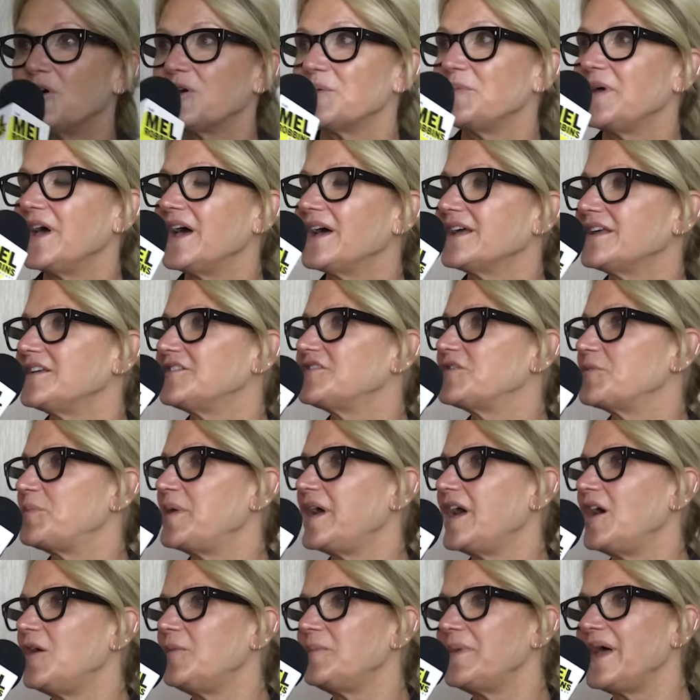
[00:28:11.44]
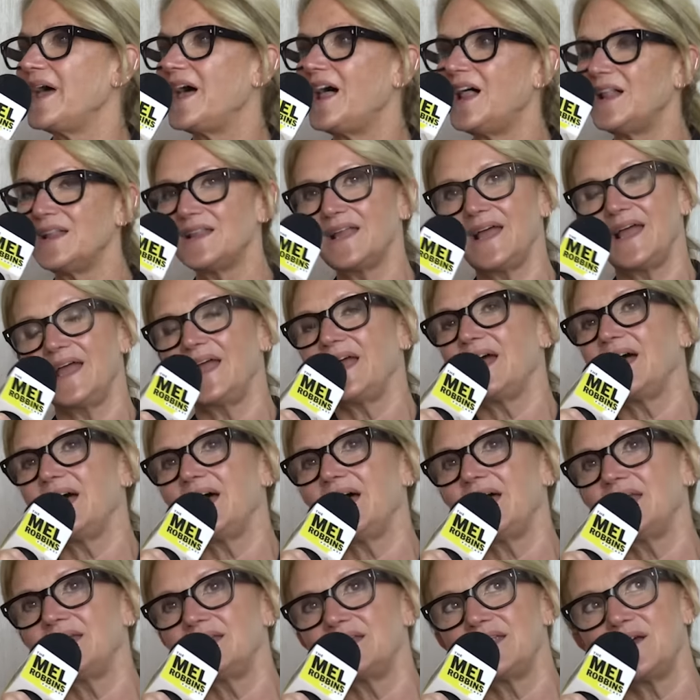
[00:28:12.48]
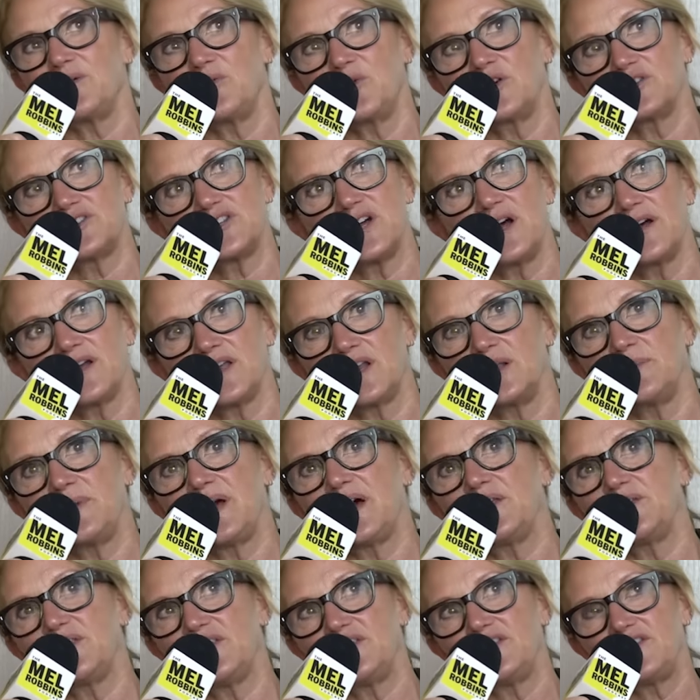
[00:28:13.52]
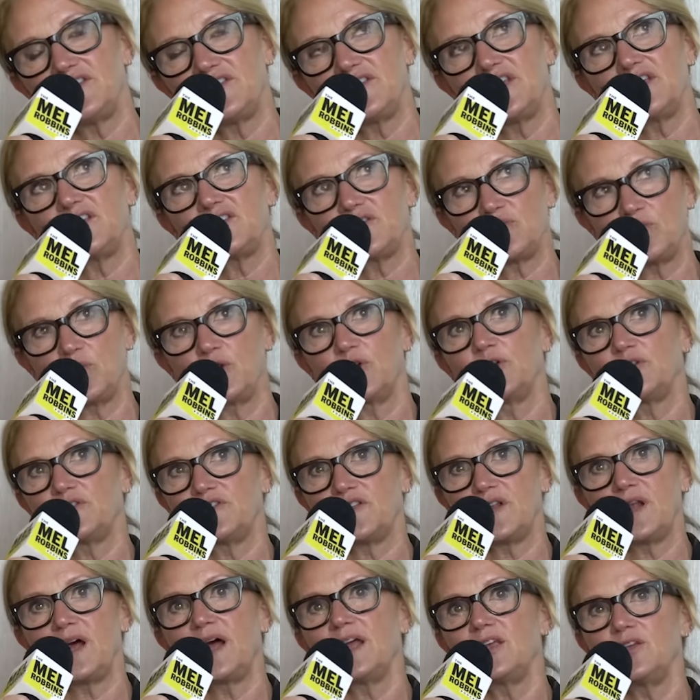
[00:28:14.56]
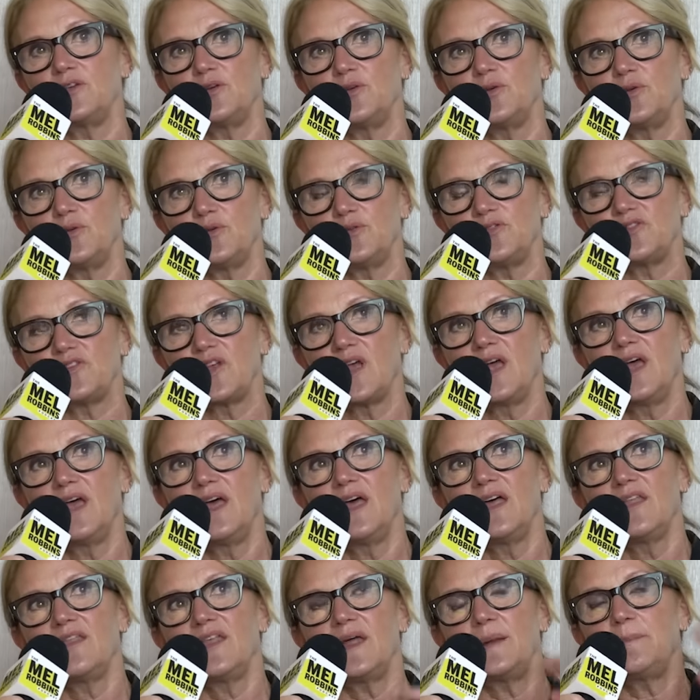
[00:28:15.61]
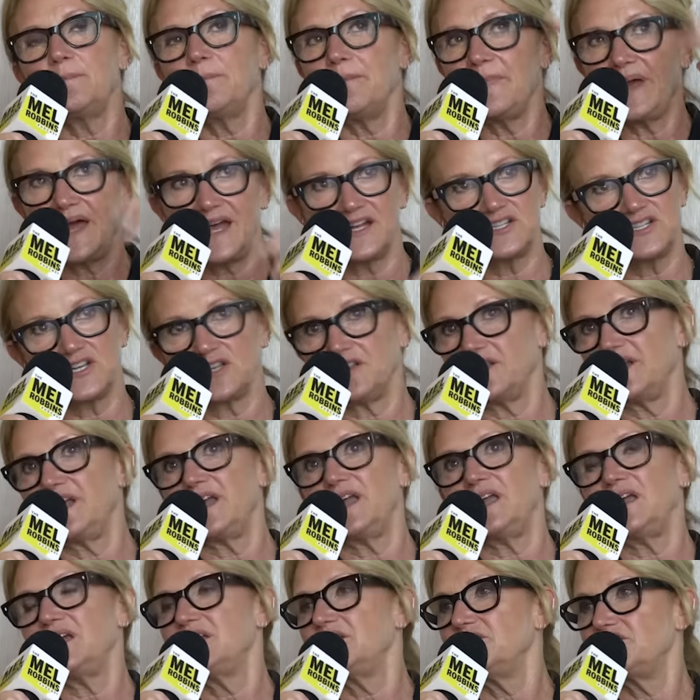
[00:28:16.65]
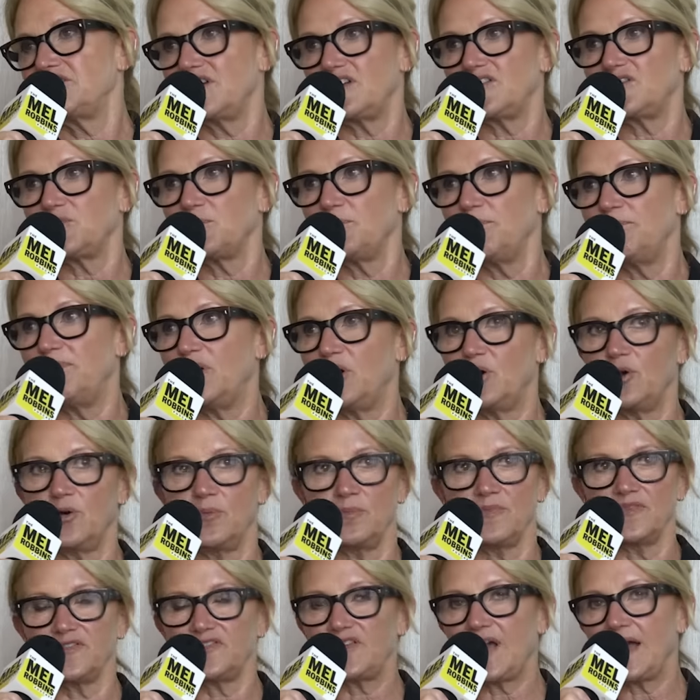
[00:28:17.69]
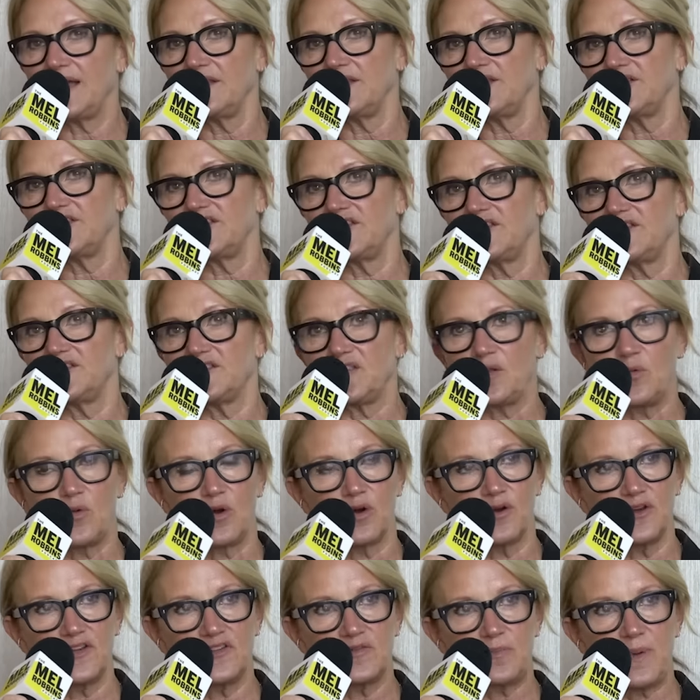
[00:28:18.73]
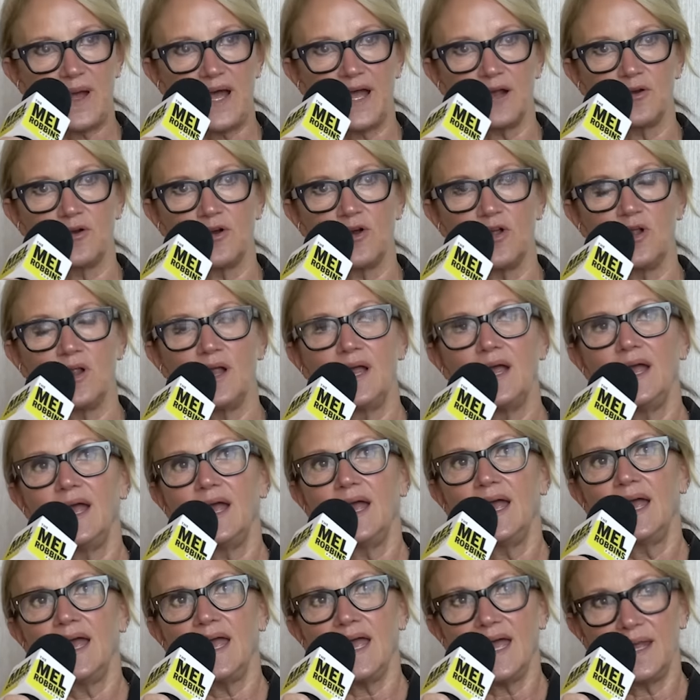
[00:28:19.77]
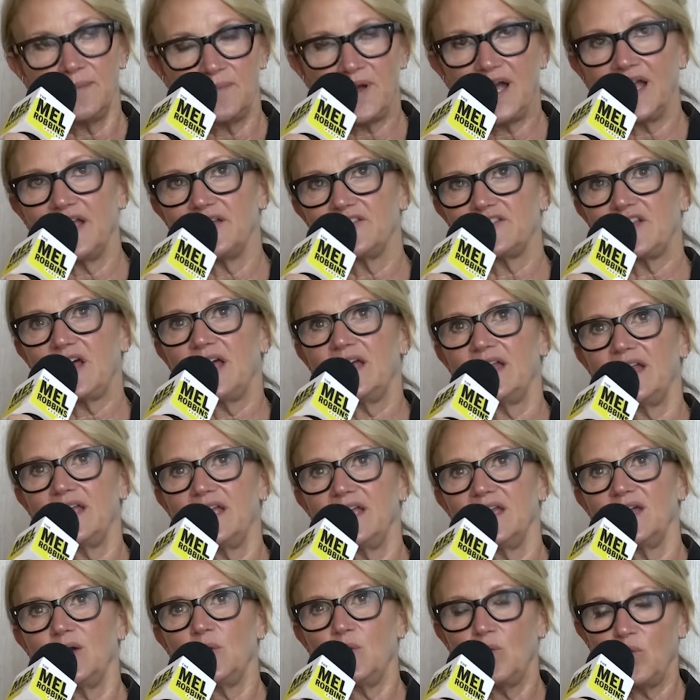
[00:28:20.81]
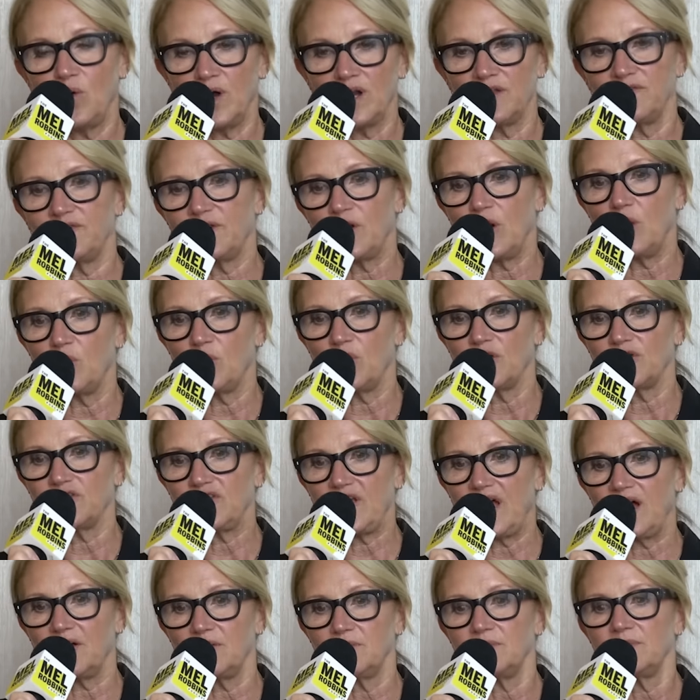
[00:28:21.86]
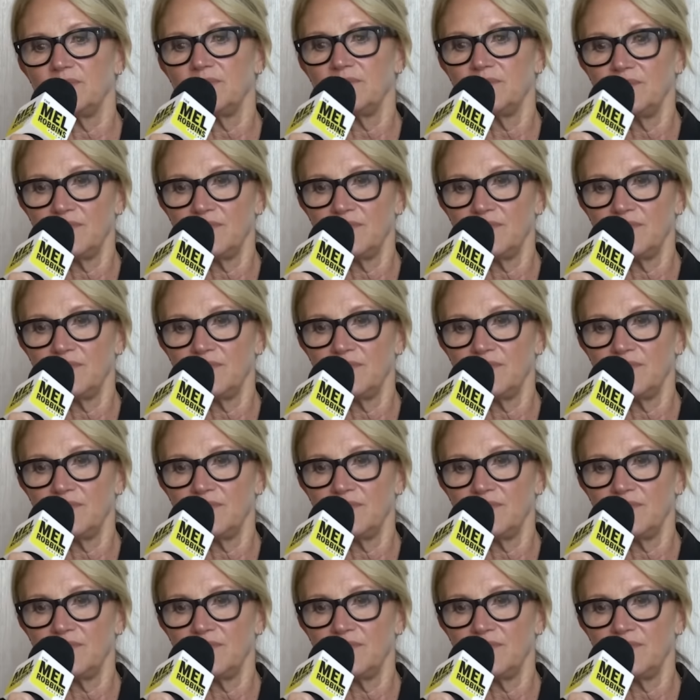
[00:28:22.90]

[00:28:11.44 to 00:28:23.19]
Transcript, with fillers: Welcome back. It's your pal Mel, and we're talking about the 6 words that I use that magically just boom, silences the worry spiral and my anxiety. What if it all works out?